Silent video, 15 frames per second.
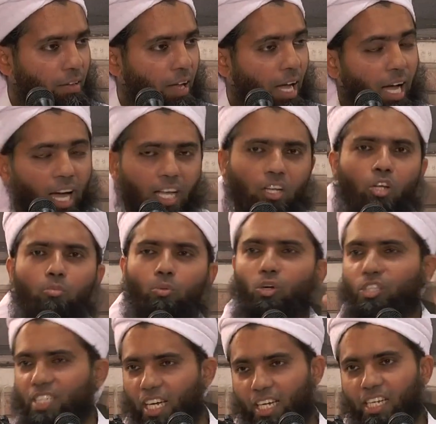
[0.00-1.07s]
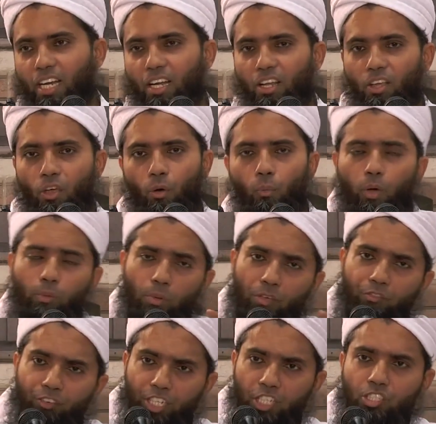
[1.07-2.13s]
Halul Murtahil. When we
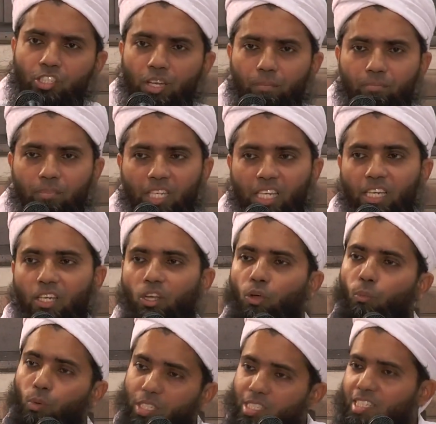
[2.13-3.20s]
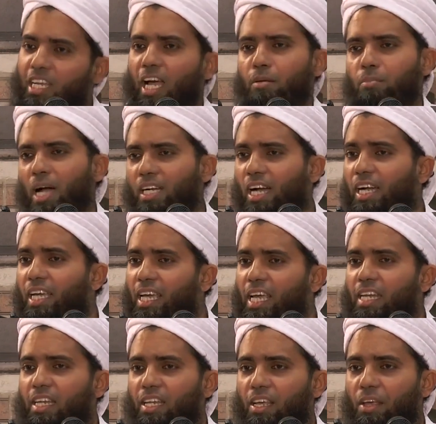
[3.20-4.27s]
finish something, we start back
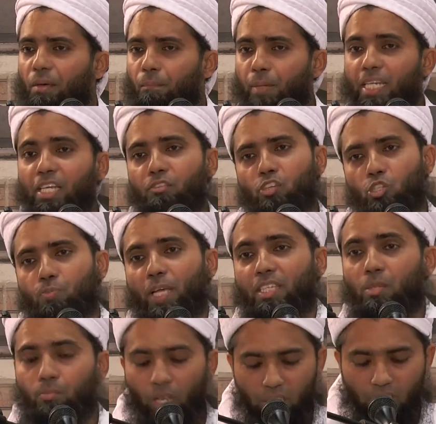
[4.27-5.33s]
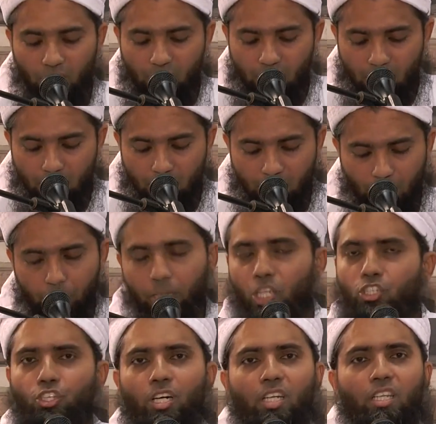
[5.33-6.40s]
again. My dear respected brothers and sisters, and
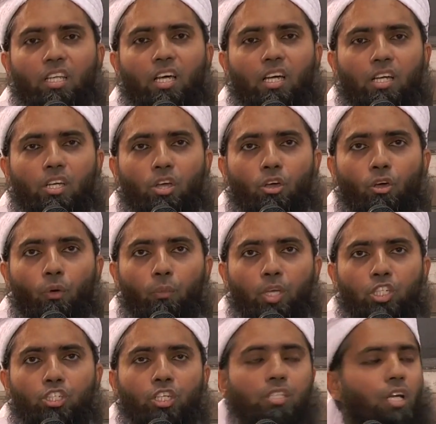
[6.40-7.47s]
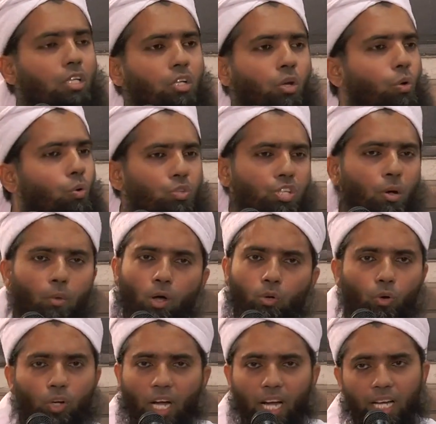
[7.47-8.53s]
mashallah, we should not close our
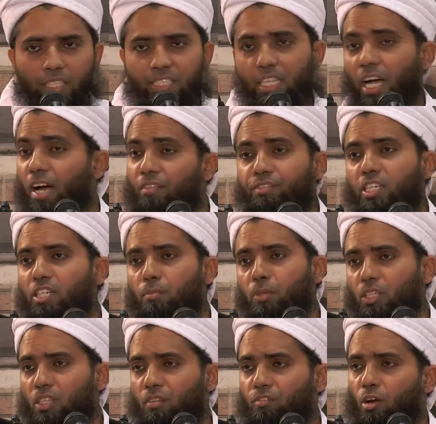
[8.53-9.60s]
Qurans after the month of